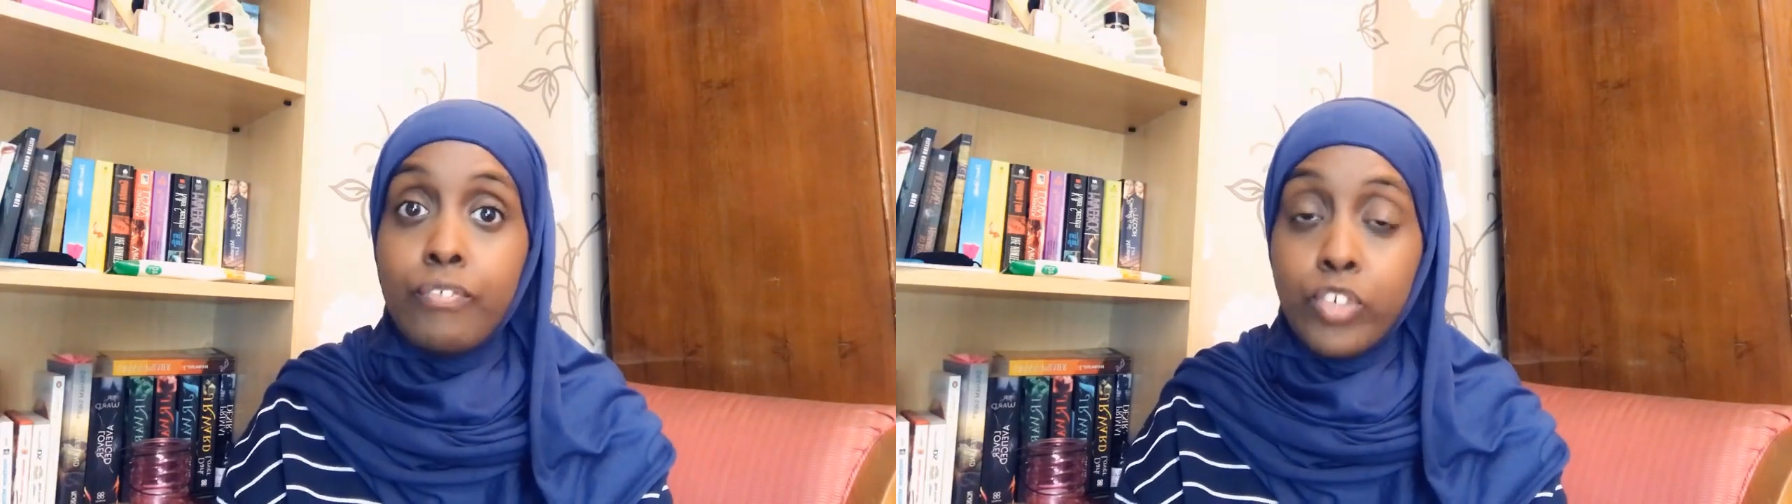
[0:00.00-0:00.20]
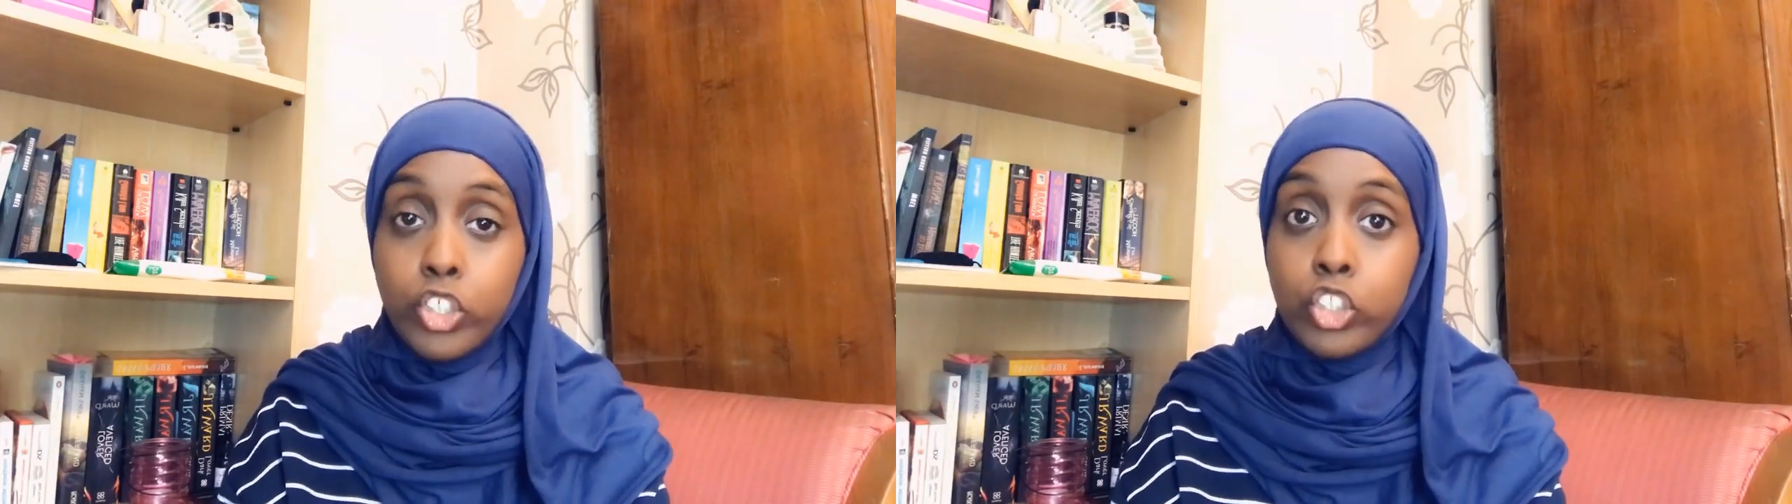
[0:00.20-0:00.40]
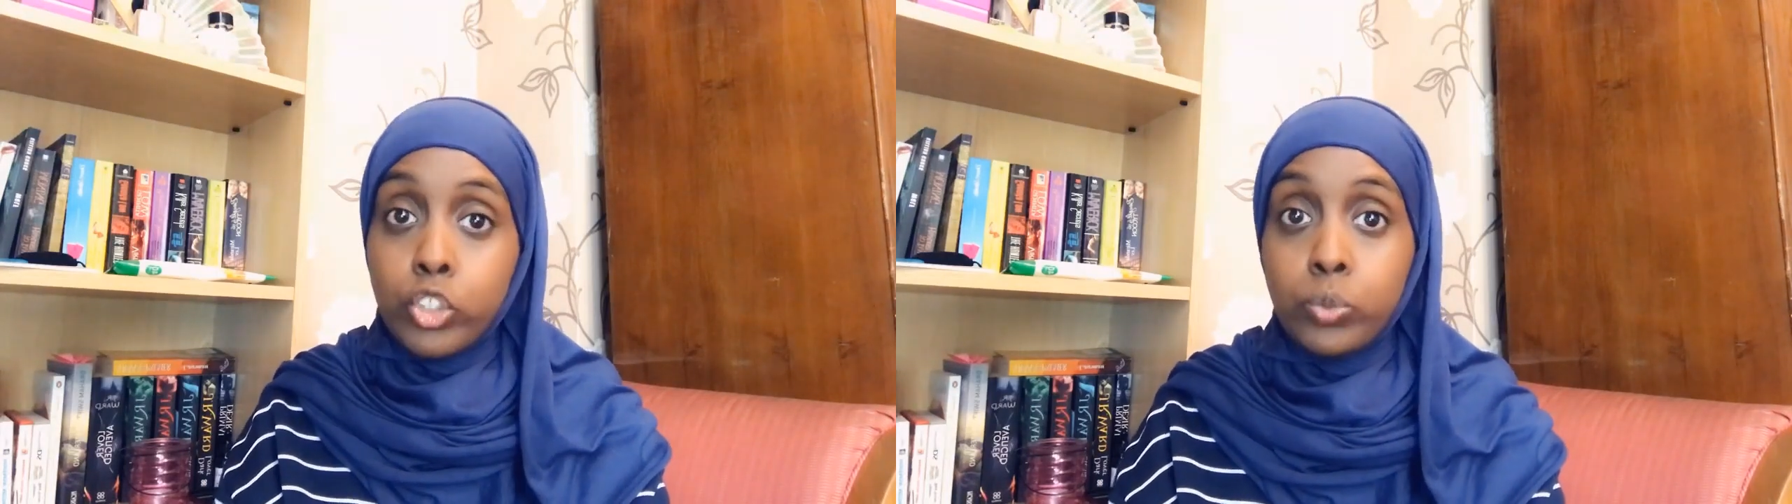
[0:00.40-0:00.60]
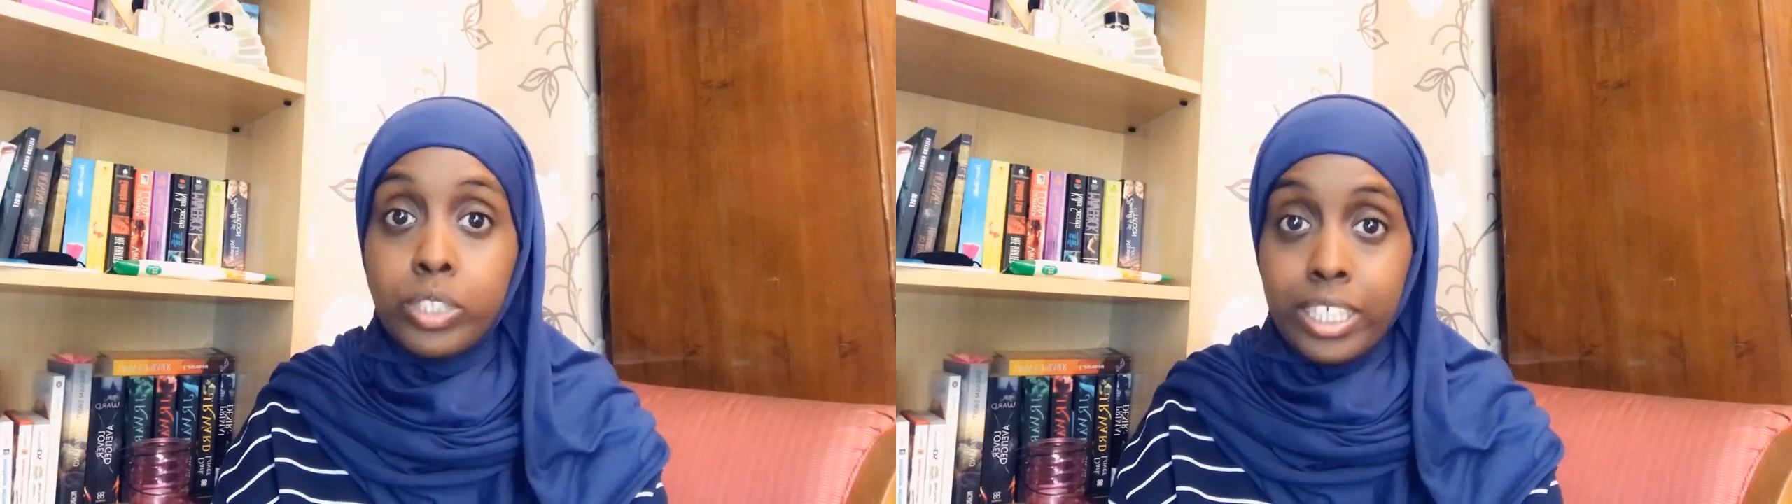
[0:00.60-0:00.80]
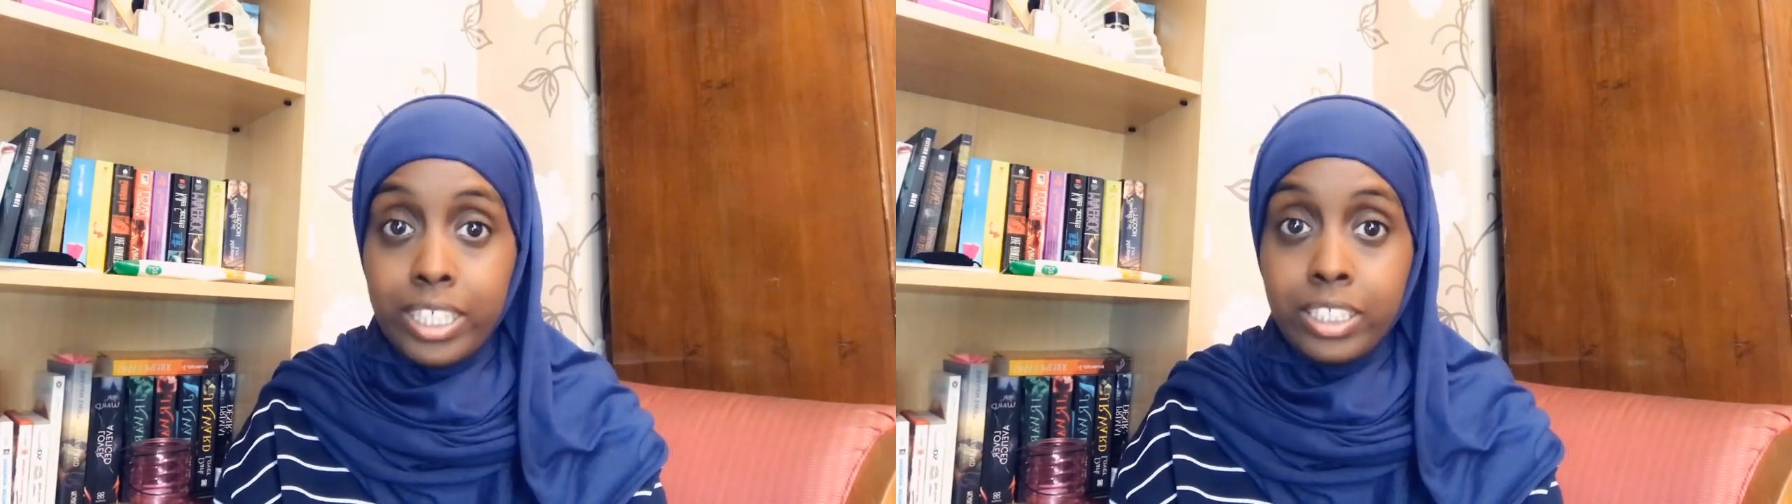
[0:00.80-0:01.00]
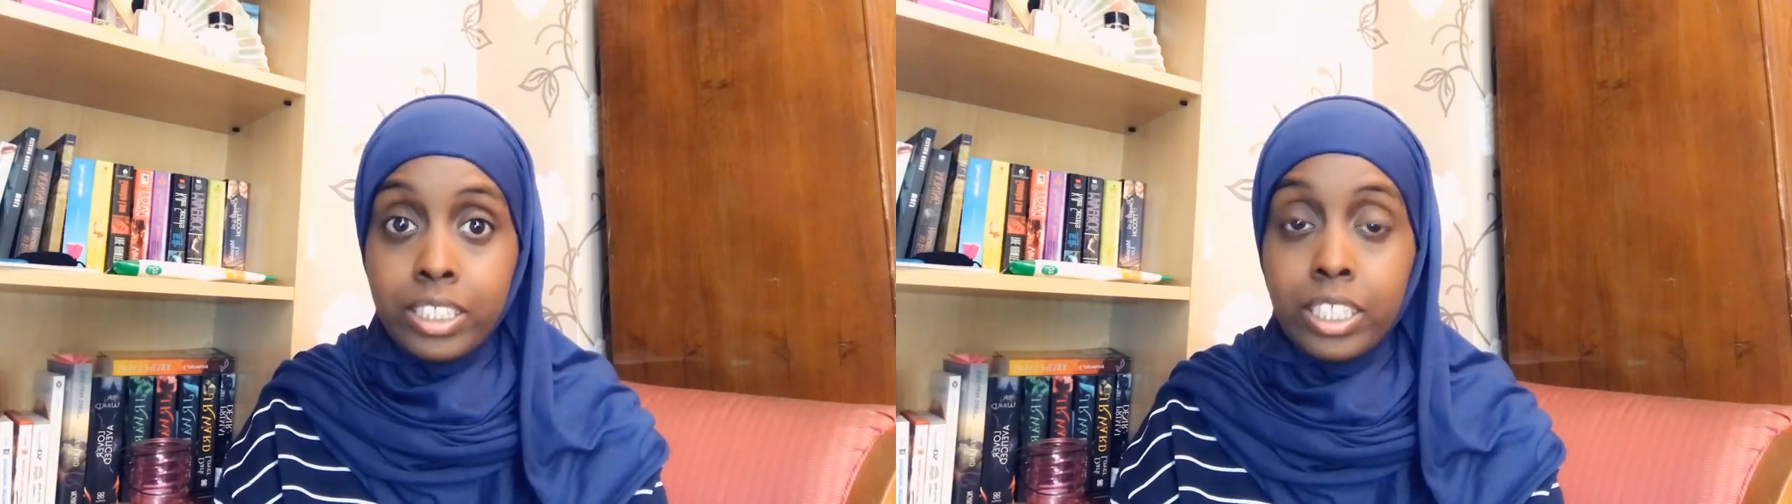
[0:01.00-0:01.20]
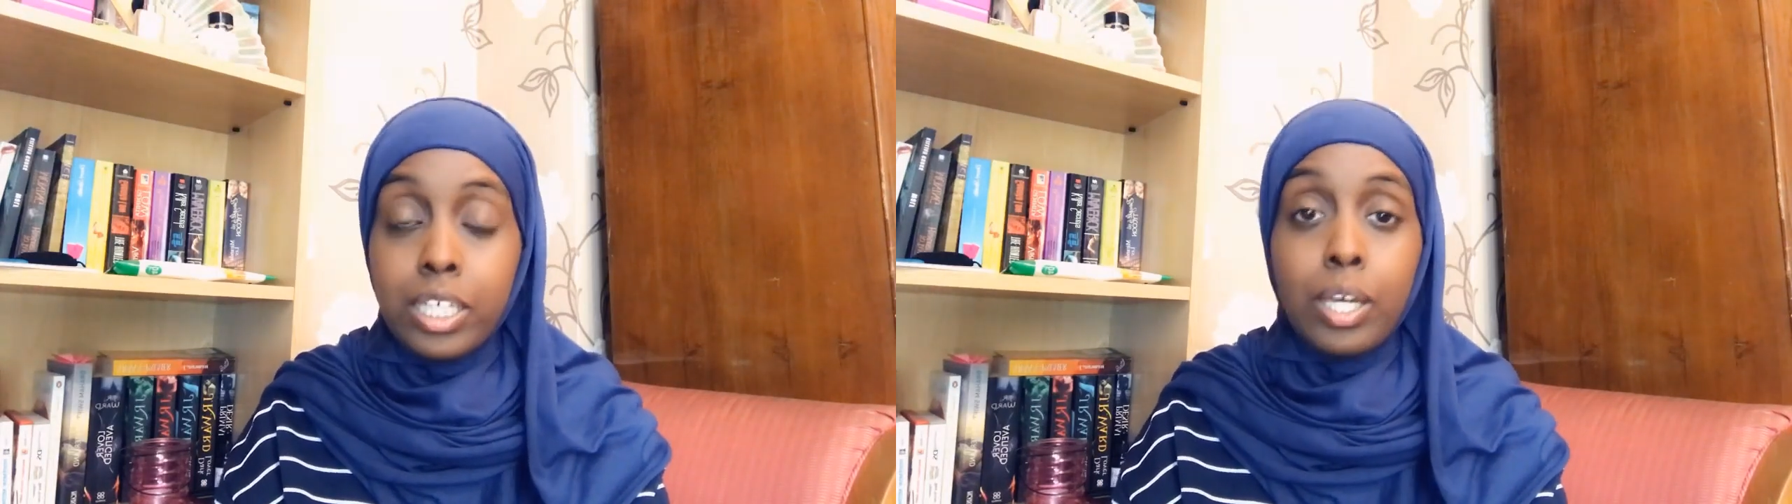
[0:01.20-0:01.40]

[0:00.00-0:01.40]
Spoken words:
first 2 years,